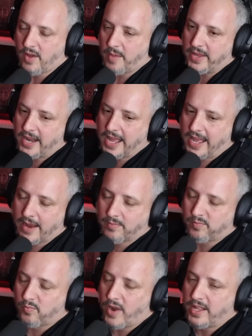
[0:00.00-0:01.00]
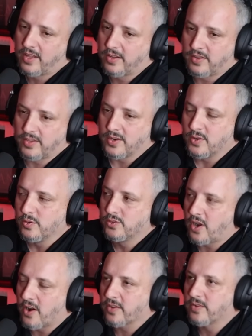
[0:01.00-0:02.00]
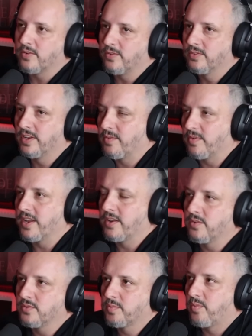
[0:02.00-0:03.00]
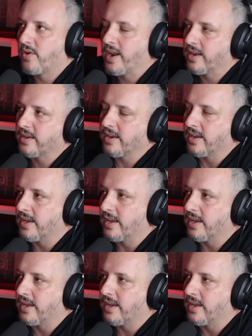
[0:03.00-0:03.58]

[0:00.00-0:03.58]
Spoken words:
I mean, I read the news article and read the news report.